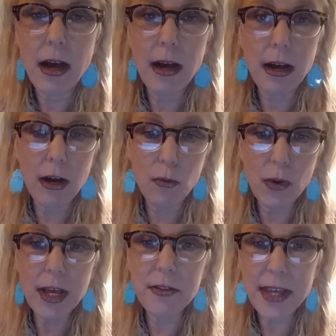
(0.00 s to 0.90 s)
uh,
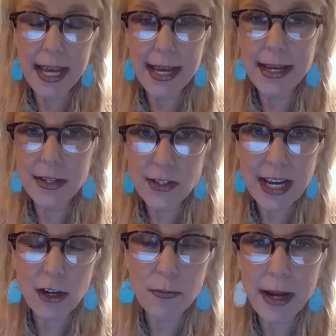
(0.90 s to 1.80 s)
with a
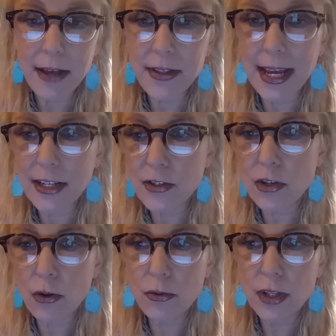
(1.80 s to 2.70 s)
psychopath. And
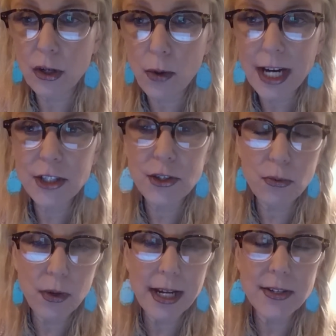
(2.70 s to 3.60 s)
so the
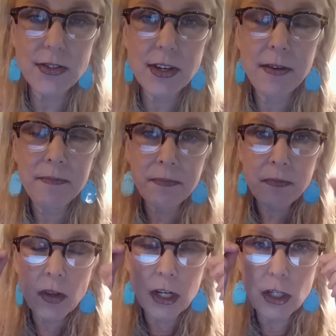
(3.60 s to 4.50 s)
question was
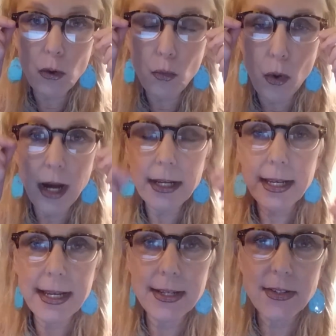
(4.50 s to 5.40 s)
you know, what
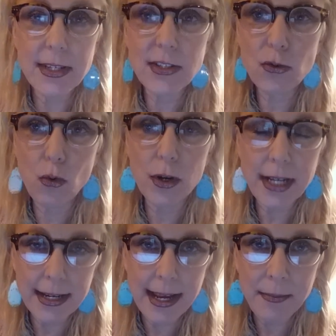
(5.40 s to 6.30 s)
is this core
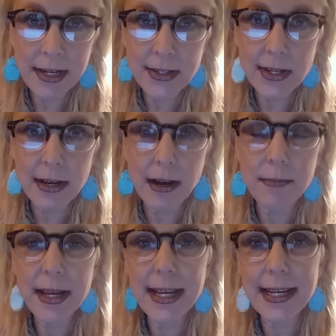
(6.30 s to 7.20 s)
dynamic set
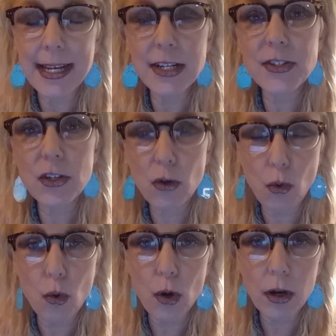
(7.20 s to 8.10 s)
up? And it is the
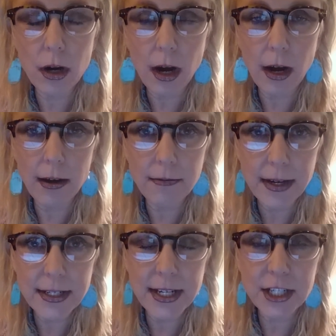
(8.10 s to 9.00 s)
core of
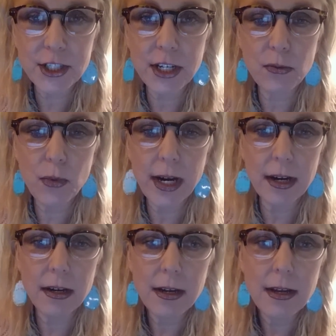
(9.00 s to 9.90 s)
addiction,
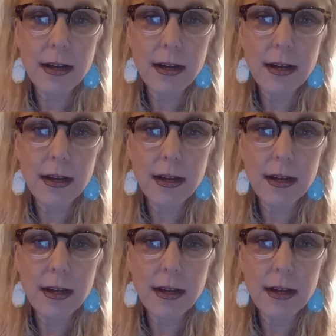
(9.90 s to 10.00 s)
where,